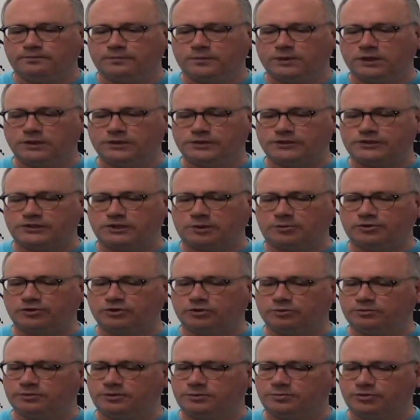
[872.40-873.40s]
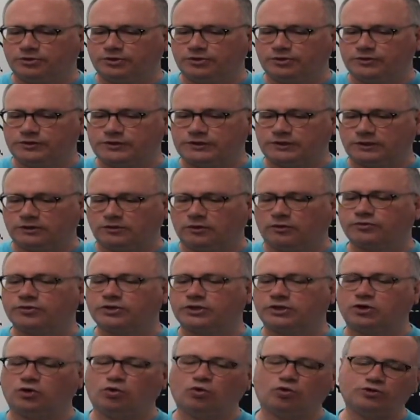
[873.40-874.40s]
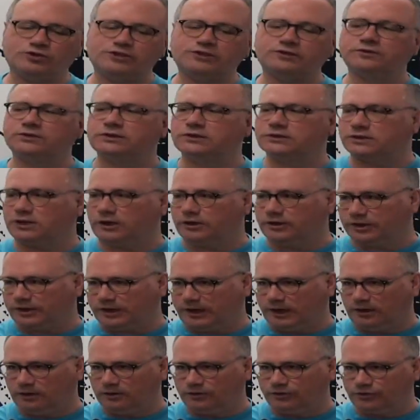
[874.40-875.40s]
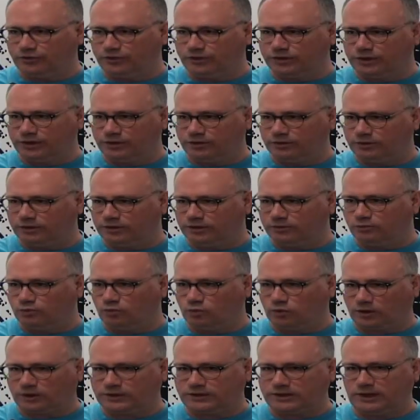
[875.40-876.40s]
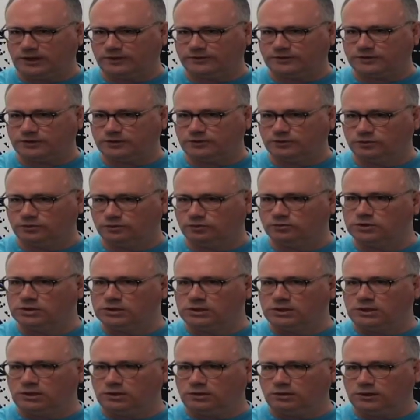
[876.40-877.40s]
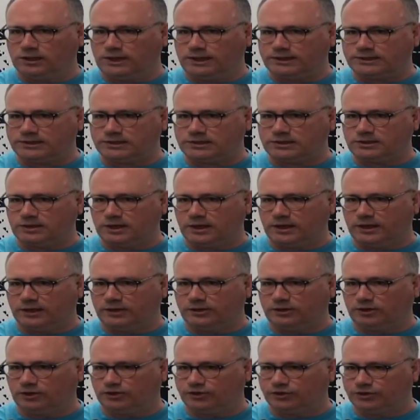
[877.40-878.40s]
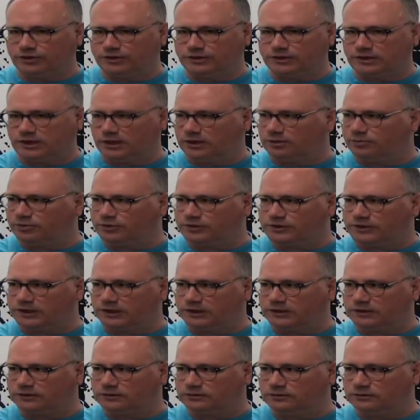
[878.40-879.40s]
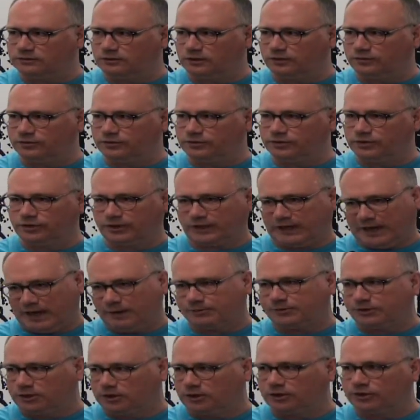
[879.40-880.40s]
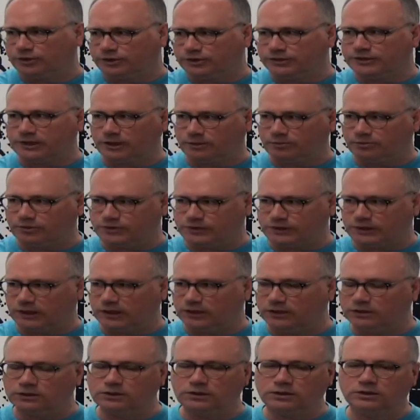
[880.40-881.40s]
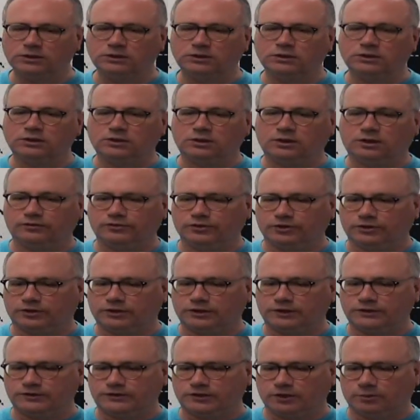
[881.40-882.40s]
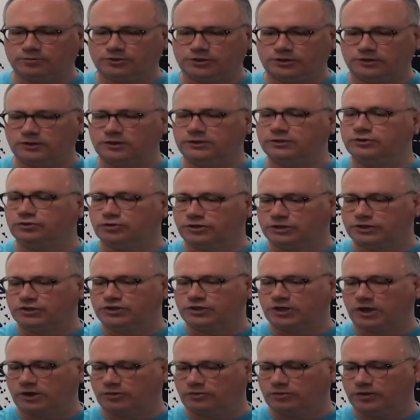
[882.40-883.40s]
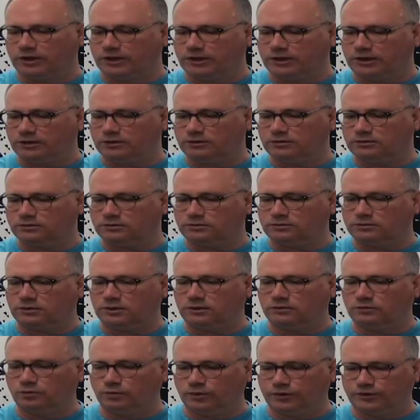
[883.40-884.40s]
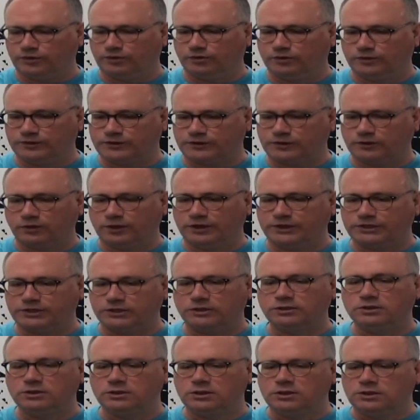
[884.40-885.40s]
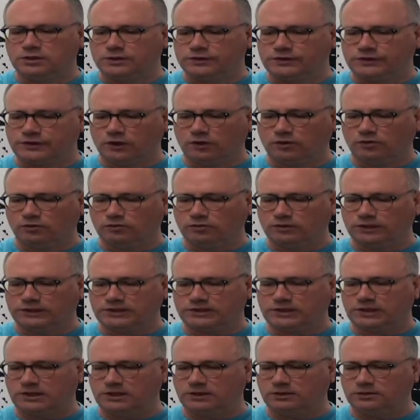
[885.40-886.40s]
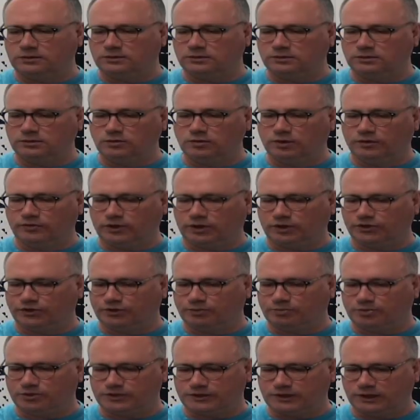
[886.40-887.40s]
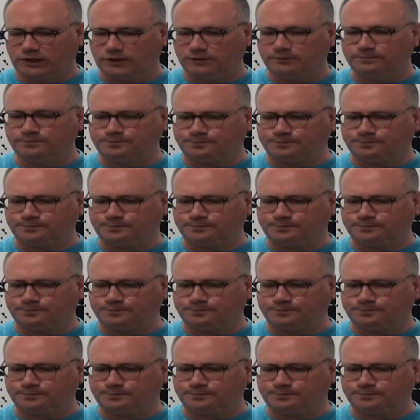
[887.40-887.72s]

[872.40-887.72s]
In the summer, you'll be producing, over the course of the entire calendar year, it works out to less than 110% of it. You're capped at 110% of your consumption that you can generate with your installation. So let's say you have 100%.